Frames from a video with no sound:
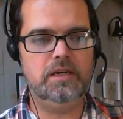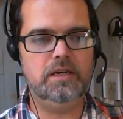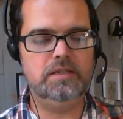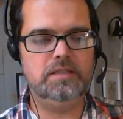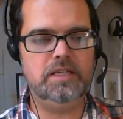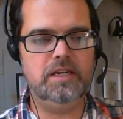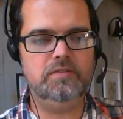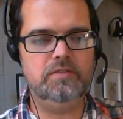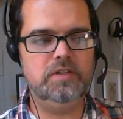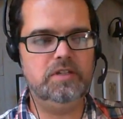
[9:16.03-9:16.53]

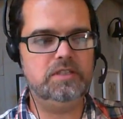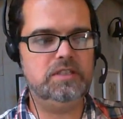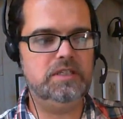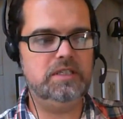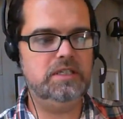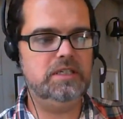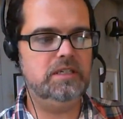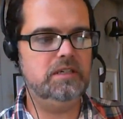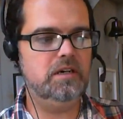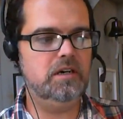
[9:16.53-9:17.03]
Devon is
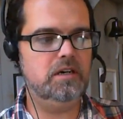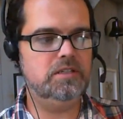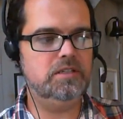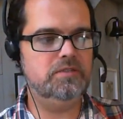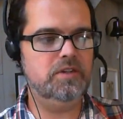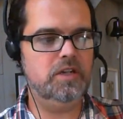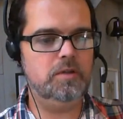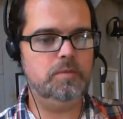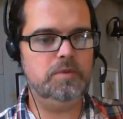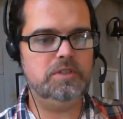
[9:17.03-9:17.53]
leading our
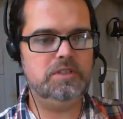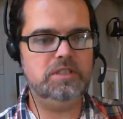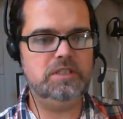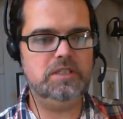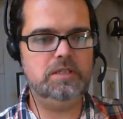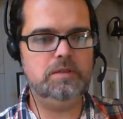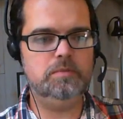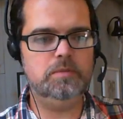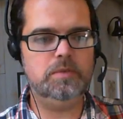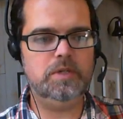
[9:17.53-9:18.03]
development
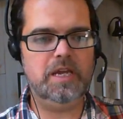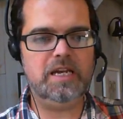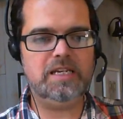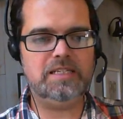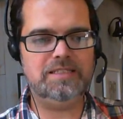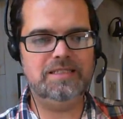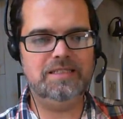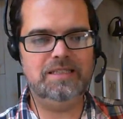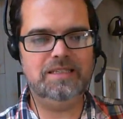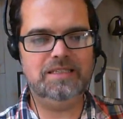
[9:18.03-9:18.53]
team
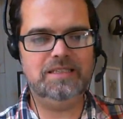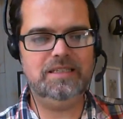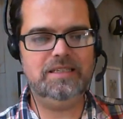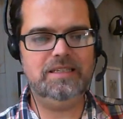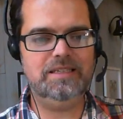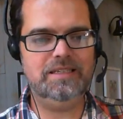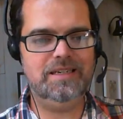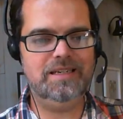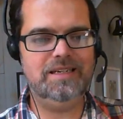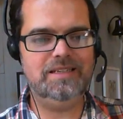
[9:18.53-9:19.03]

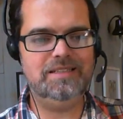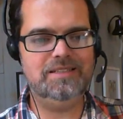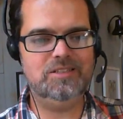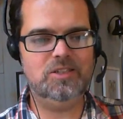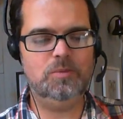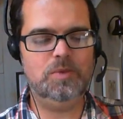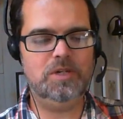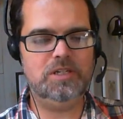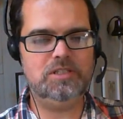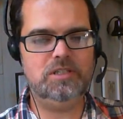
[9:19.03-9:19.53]
excellently, getting
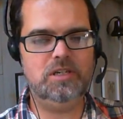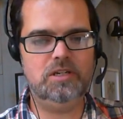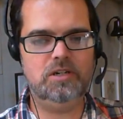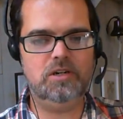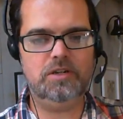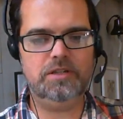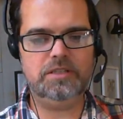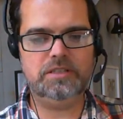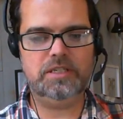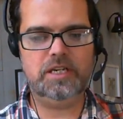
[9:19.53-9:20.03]
so much done
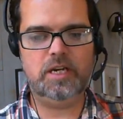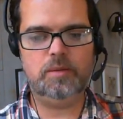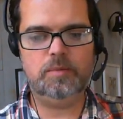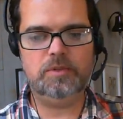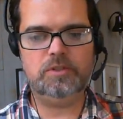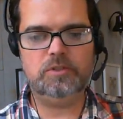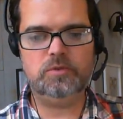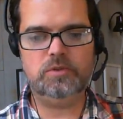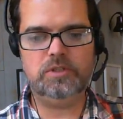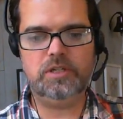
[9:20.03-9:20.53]
all the time.
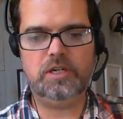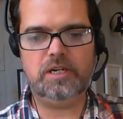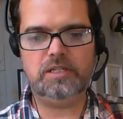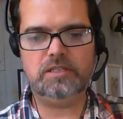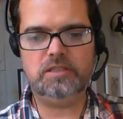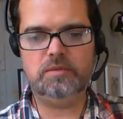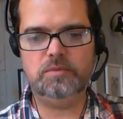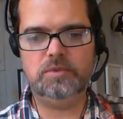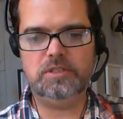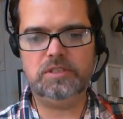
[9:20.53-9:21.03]
It's really
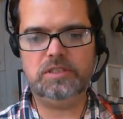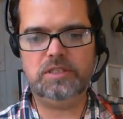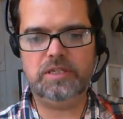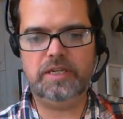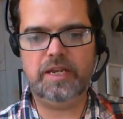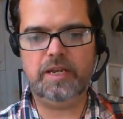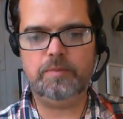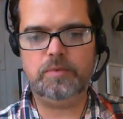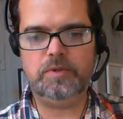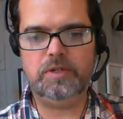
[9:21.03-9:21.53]
awesome to see it
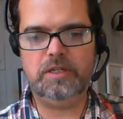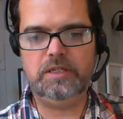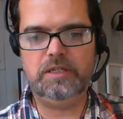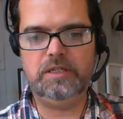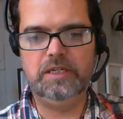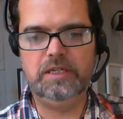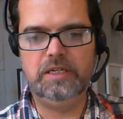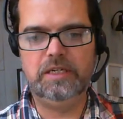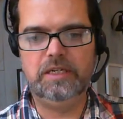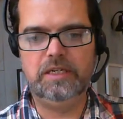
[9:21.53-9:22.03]
happening.
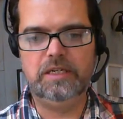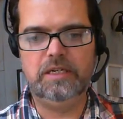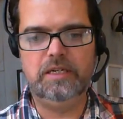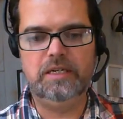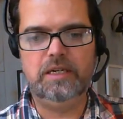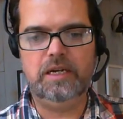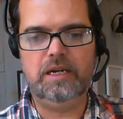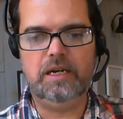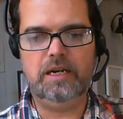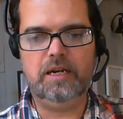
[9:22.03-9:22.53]

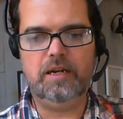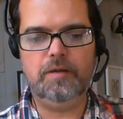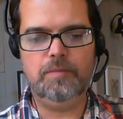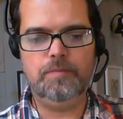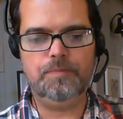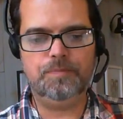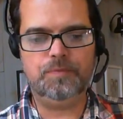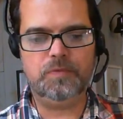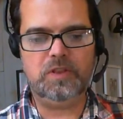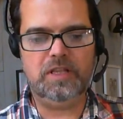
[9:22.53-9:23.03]

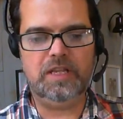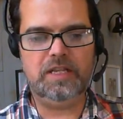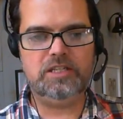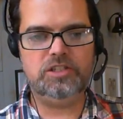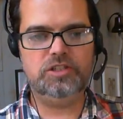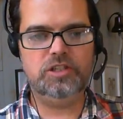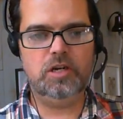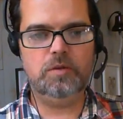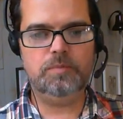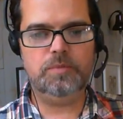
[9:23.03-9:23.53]
Let's
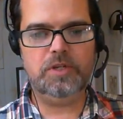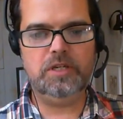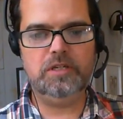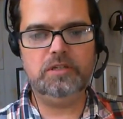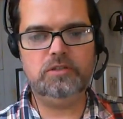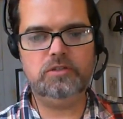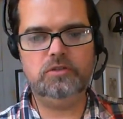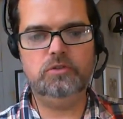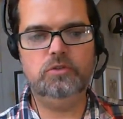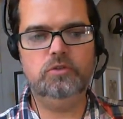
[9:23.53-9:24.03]
jump
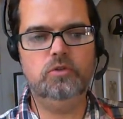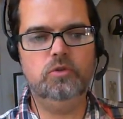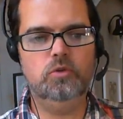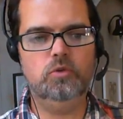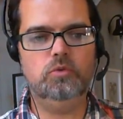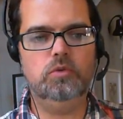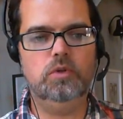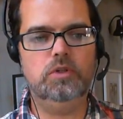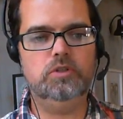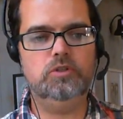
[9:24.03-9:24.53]

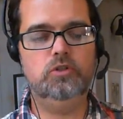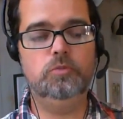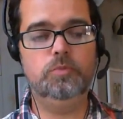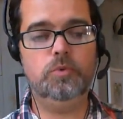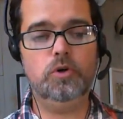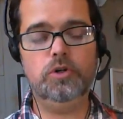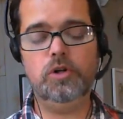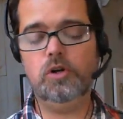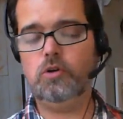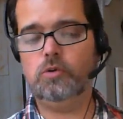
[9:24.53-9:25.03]
into
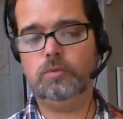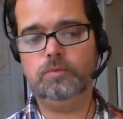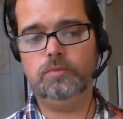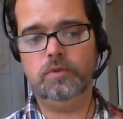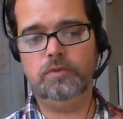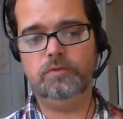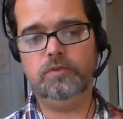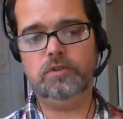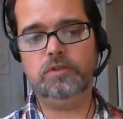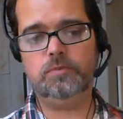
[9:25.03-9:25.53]
2.0.
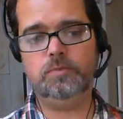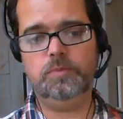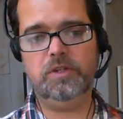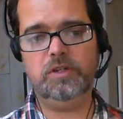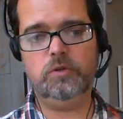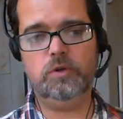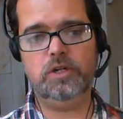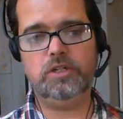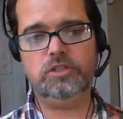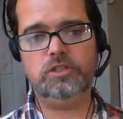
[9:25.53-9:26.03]
The first
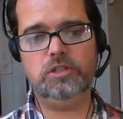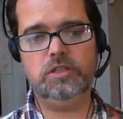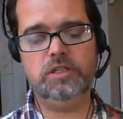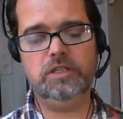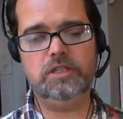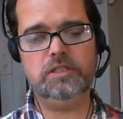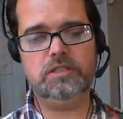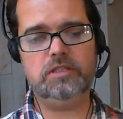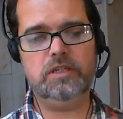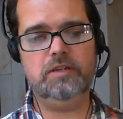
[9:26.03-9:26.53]
big question
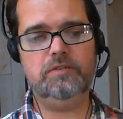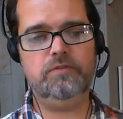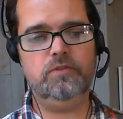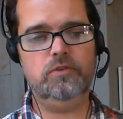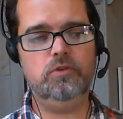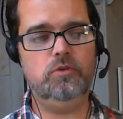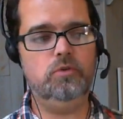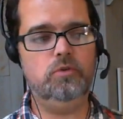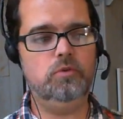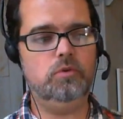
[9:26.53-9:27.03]
is, if
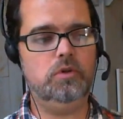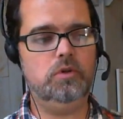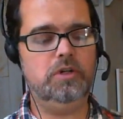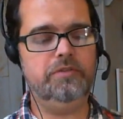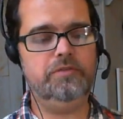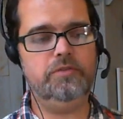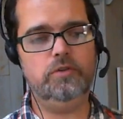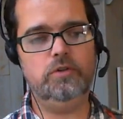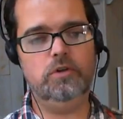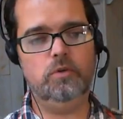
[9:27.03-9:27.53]

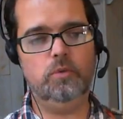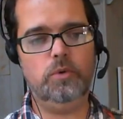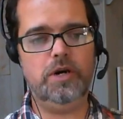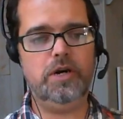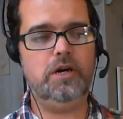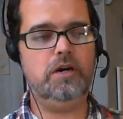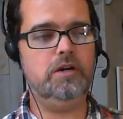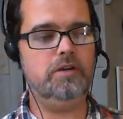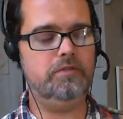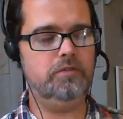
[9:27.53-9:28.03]
you're
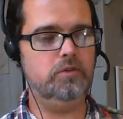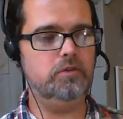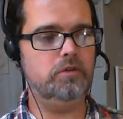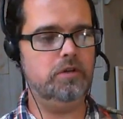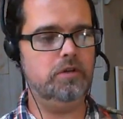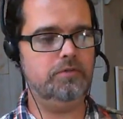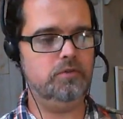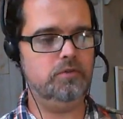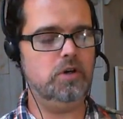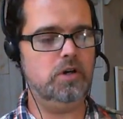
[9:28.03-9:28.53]
aware, if
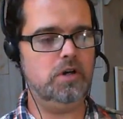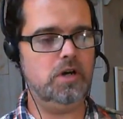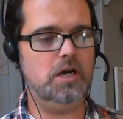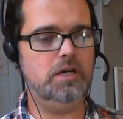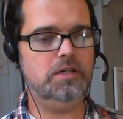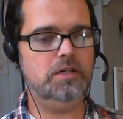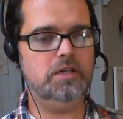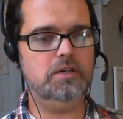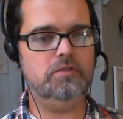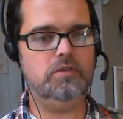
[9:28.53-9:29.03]
you're
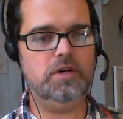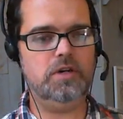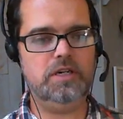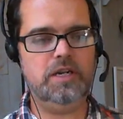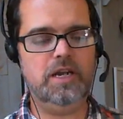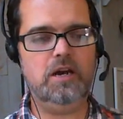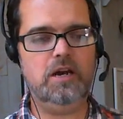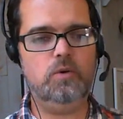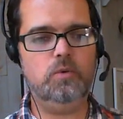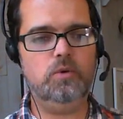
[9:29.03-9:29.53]
on Give right
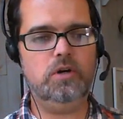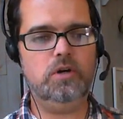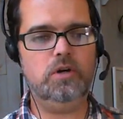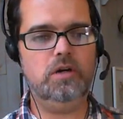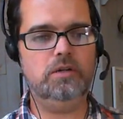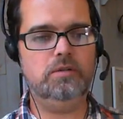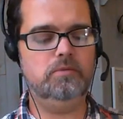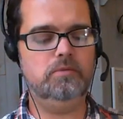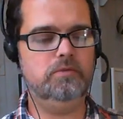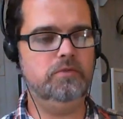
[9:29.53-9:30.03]
now, we're
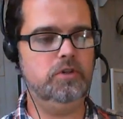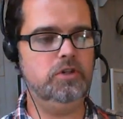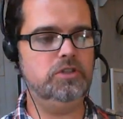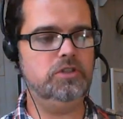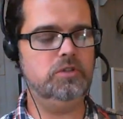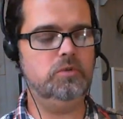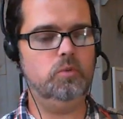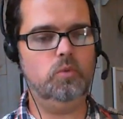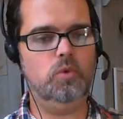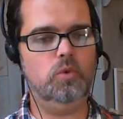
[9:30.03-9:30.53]
on
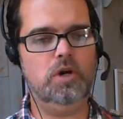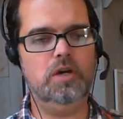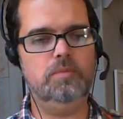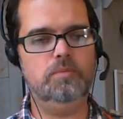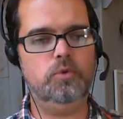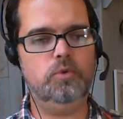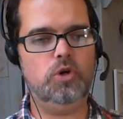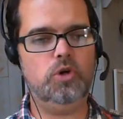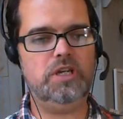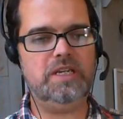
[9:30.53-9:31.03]
version
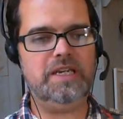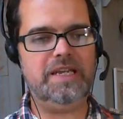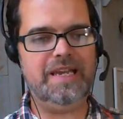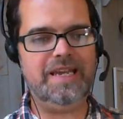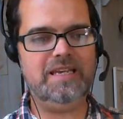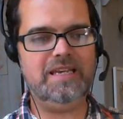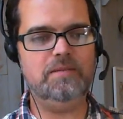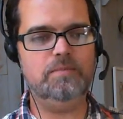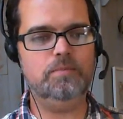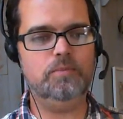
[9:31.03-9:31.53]

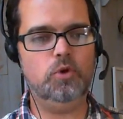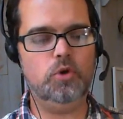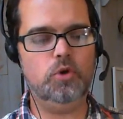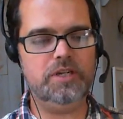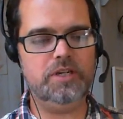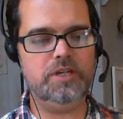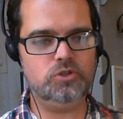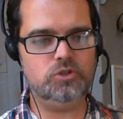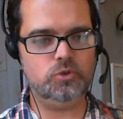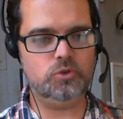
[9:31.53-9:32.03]

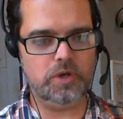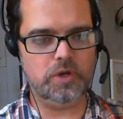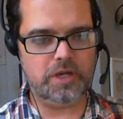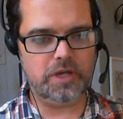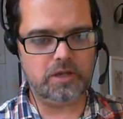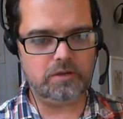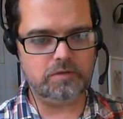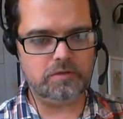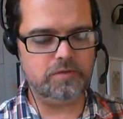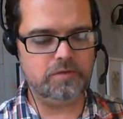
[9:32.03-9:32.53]

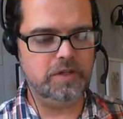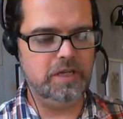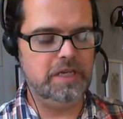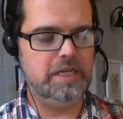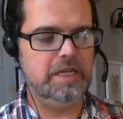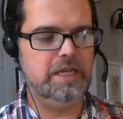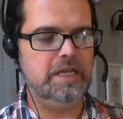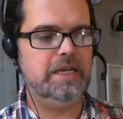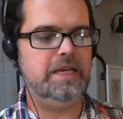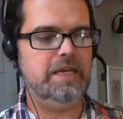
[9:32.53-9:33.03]
1.8.12,
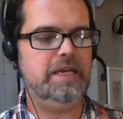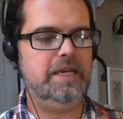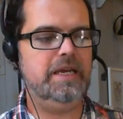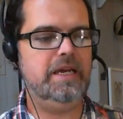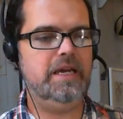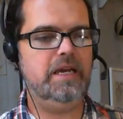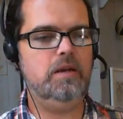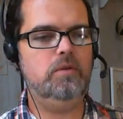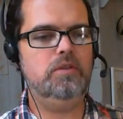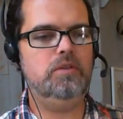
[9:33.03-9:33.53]

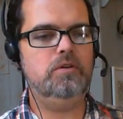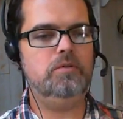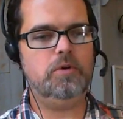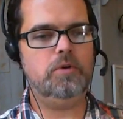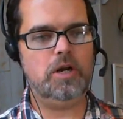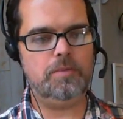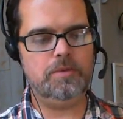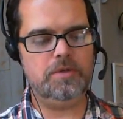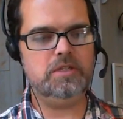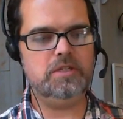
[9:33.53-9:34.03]
and there
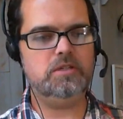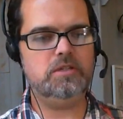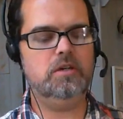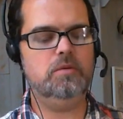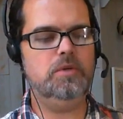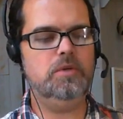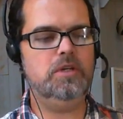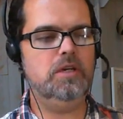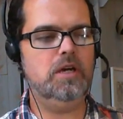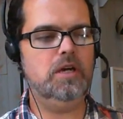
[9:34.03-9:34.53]
probably is going to
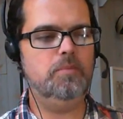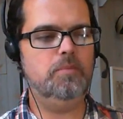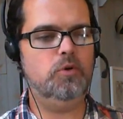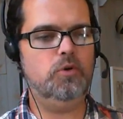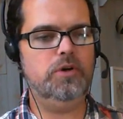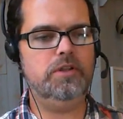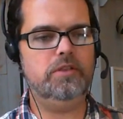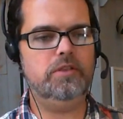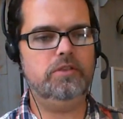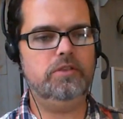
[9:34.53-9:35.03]
be a
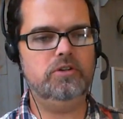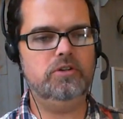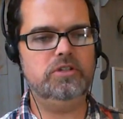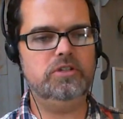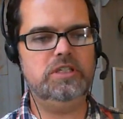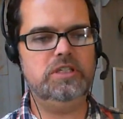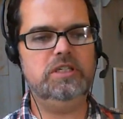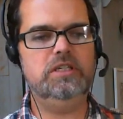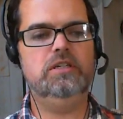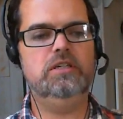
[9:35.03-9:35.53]

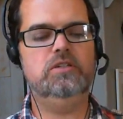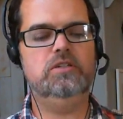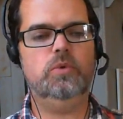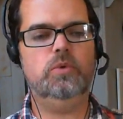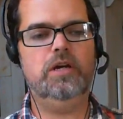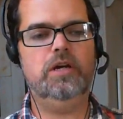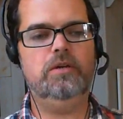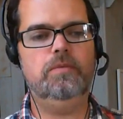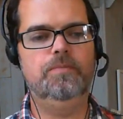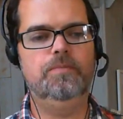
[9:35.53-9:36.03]
0.13 as
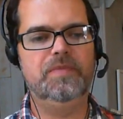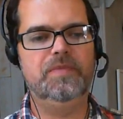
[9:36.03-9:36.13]
well.